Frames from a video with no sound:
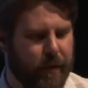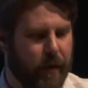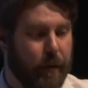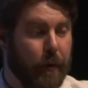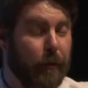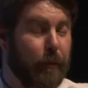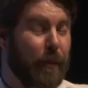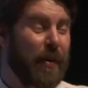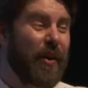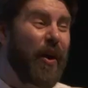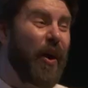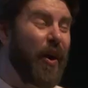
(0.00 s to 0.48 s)
but it
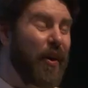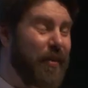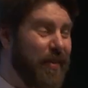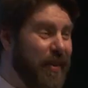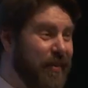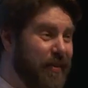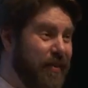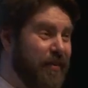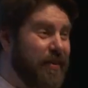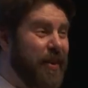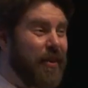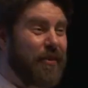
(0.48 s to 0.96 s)
means we can't
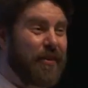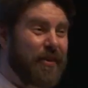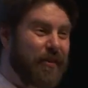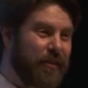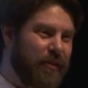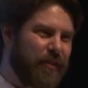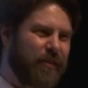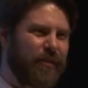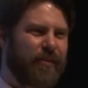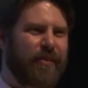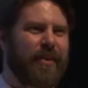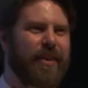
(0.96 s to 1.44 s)
necessarily
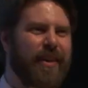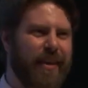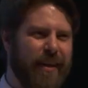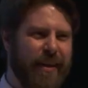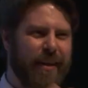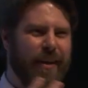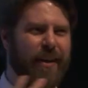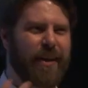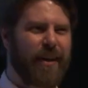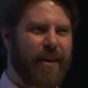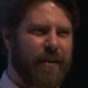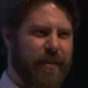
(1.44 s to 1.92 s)

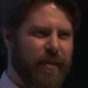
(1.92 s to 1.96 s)
see